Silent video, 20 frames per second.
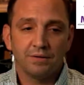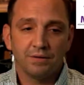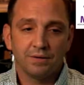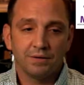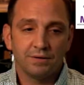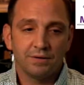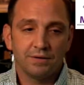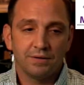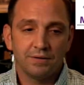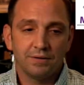
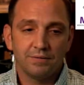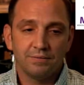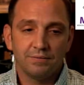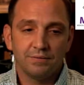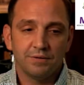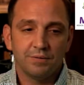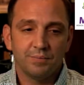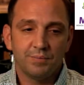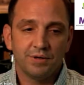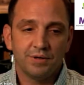think the,
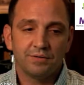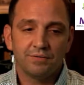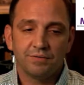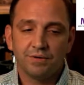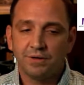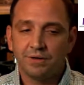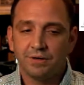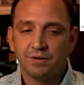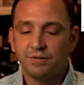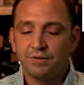the best
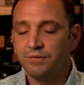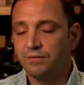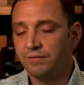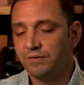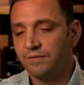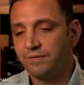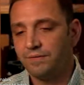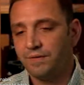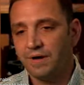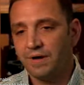thing to do
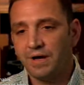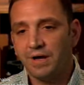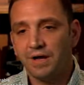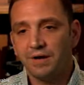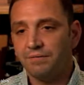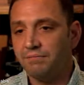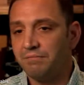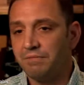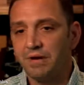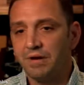is if I
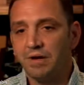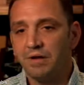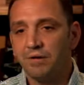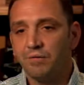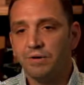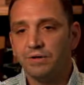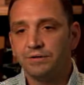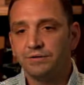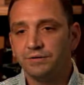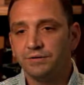had any
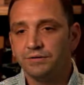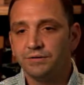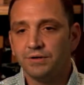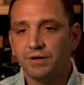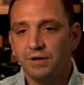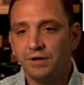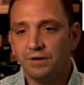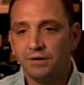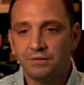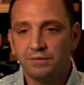questions at
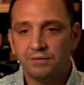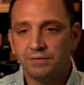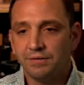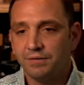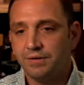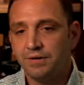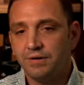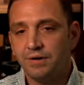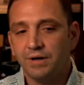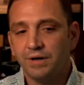all,
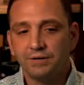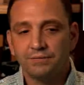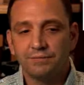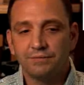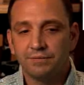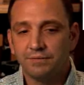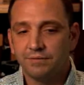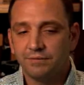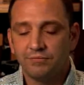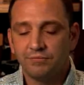you know, I,
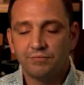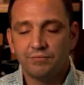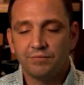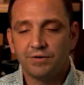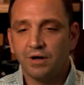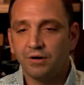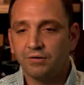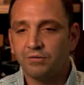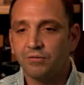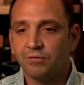
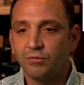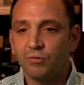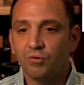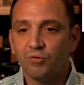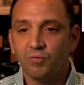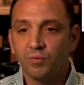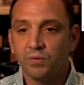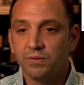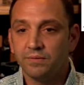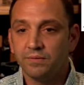Doctor
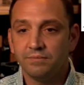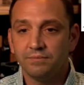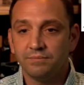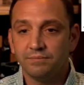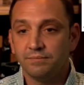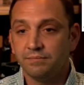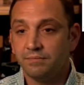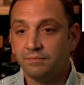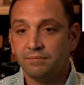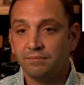Dorn would
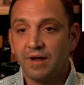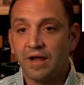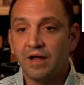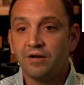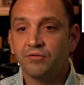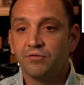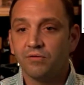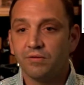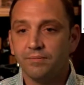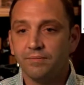
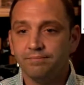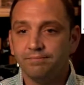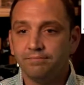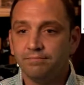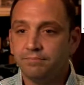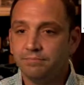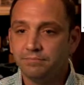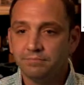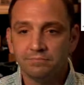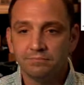answer them.
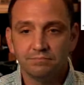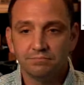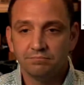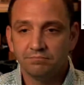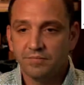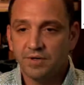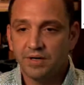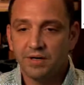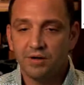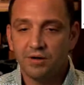
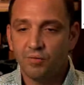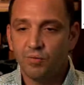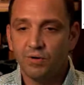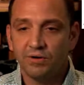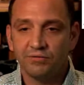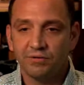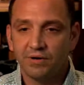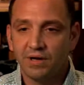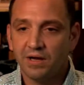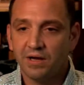Any
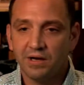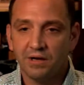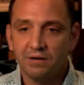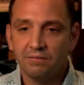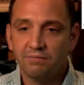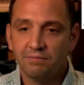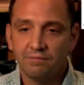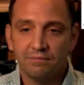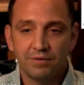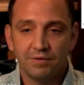question I
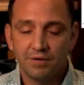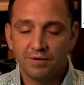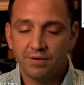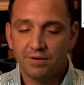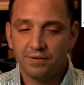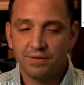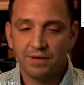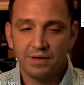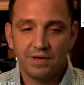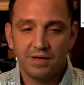have, you know,
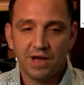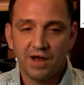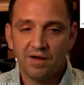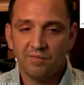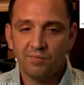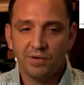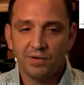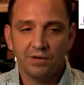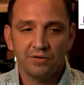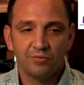and he
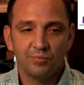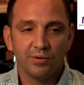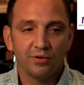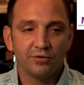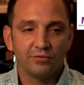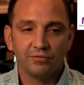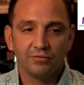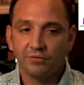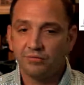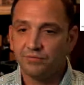gave me his
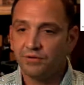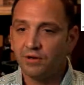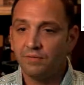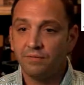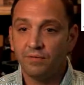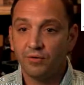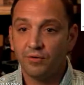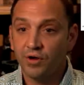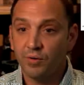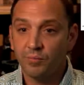personal cell
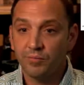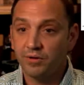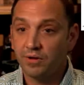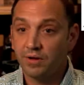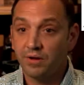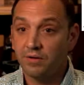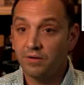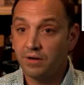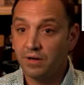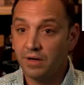phone number
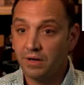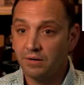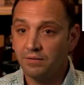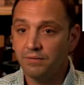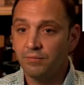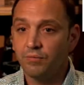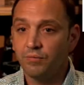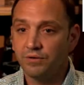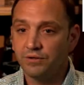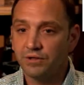the other day,
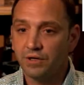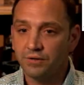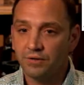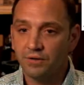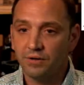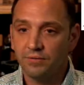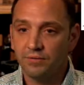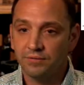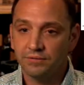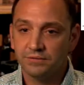which I
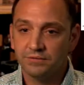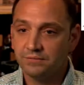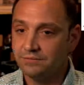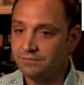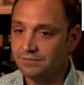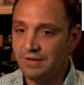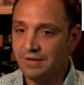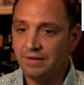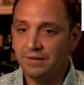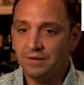thought was,
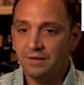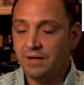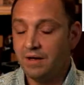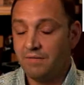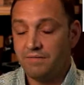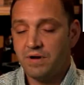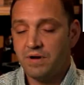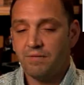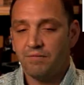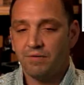
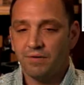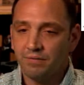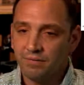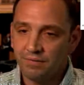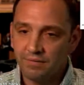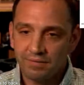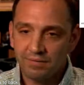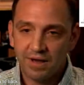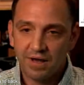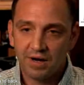I've never
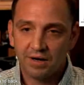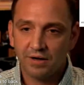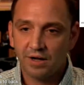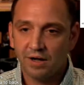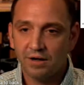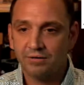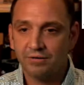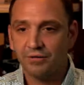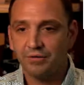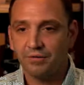had a
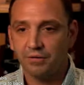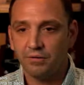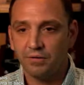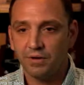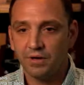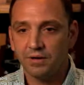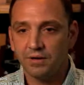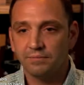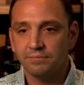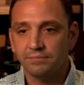doctor do
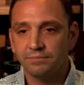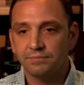that.